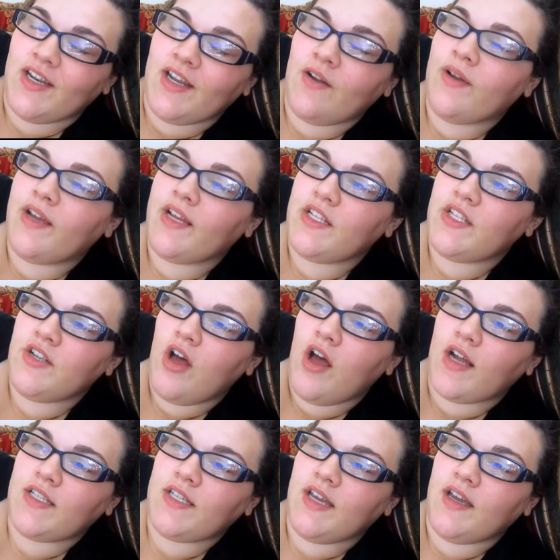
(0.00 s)
I don't get to
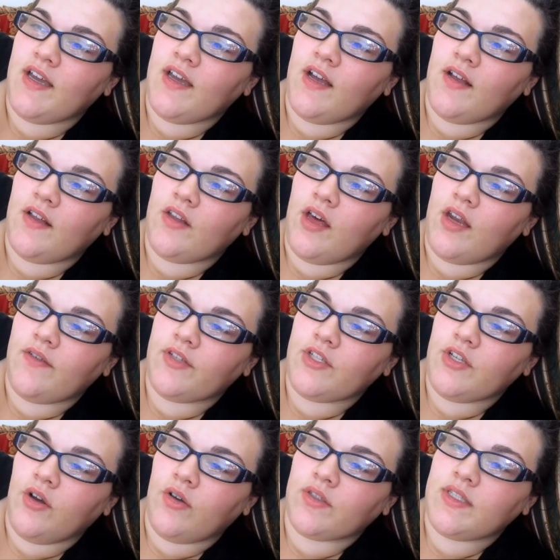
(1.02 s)
talk to a lot of
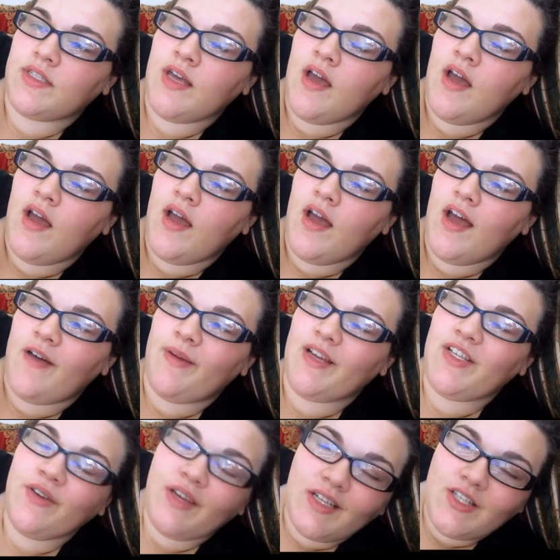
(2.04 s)
adults. I
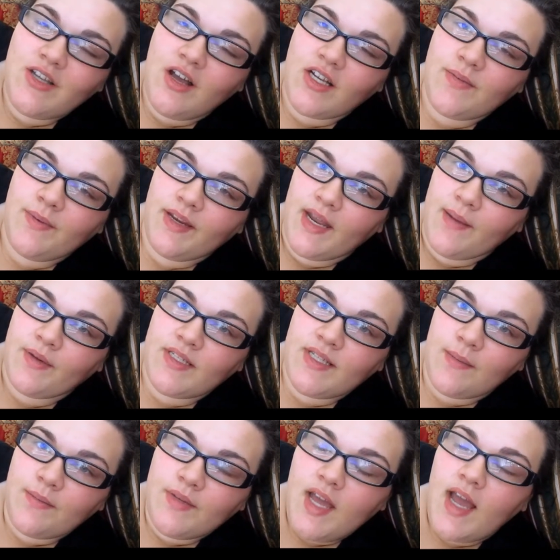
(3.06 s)
do get to talk to my neighbor
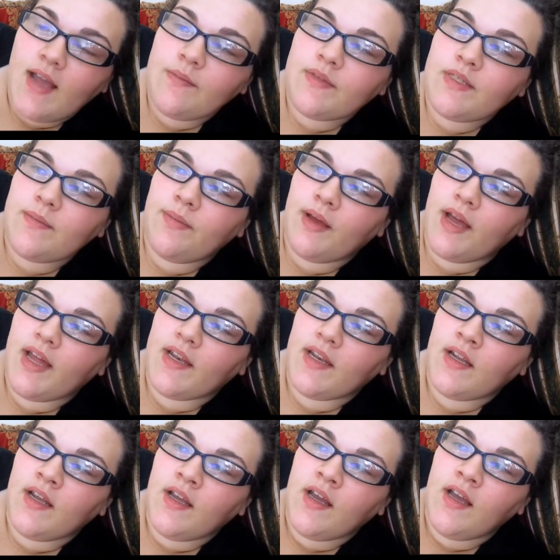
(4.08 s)
sometimes, but
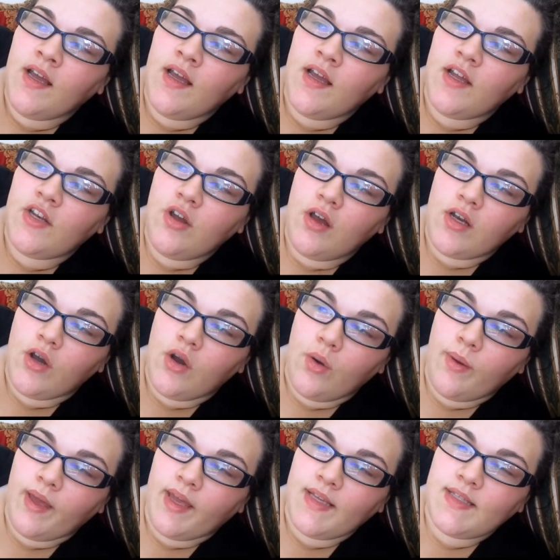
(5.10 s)
not
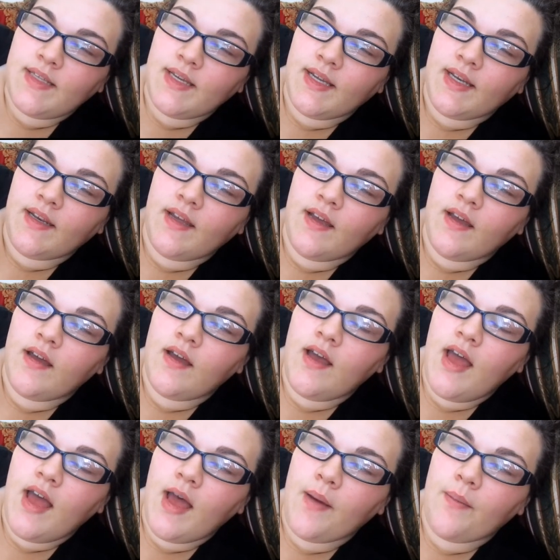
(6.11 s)
always. And,
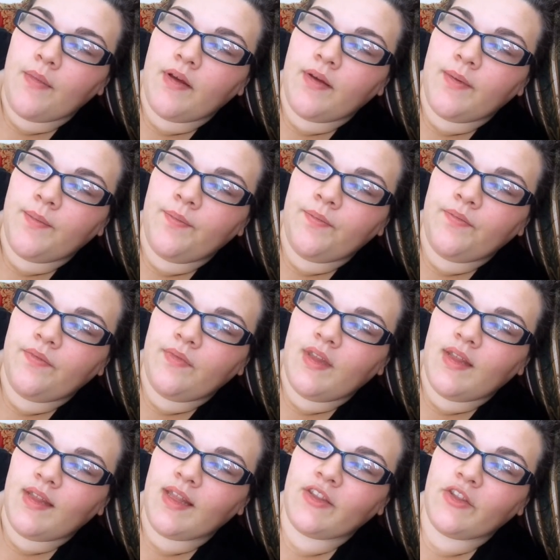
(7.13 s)

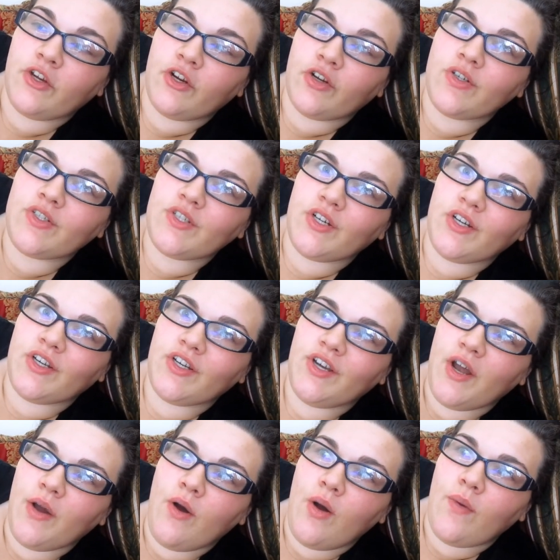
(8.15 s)
like, the girls are, you
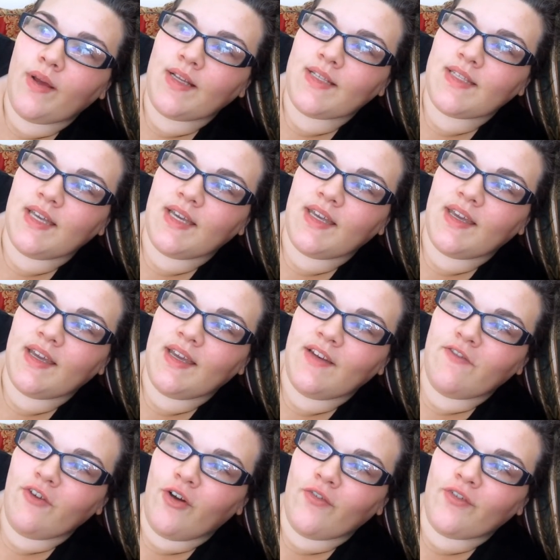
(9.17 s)
know, always, like,
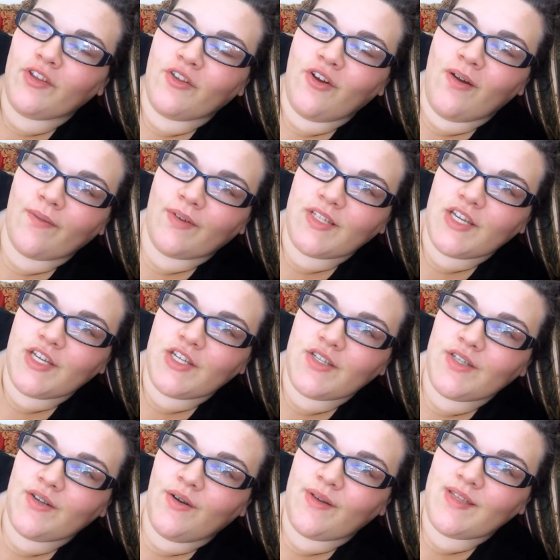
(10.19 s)
involved in the
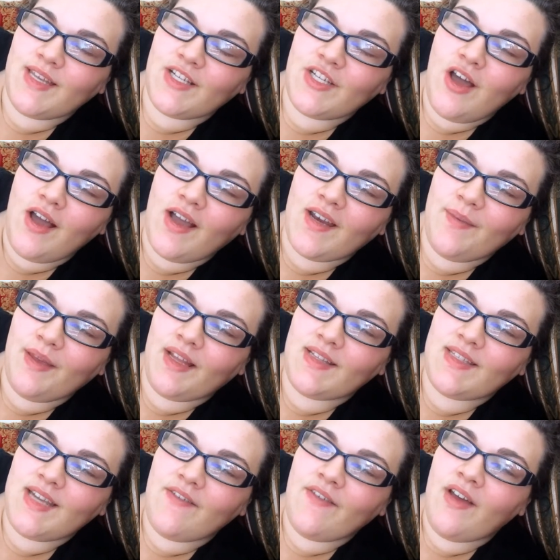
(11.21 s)
conversations. They're always, like, talking to me
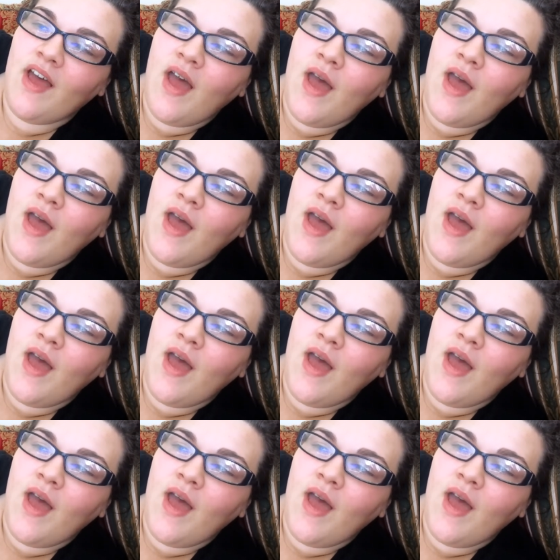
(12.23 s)
and stuff.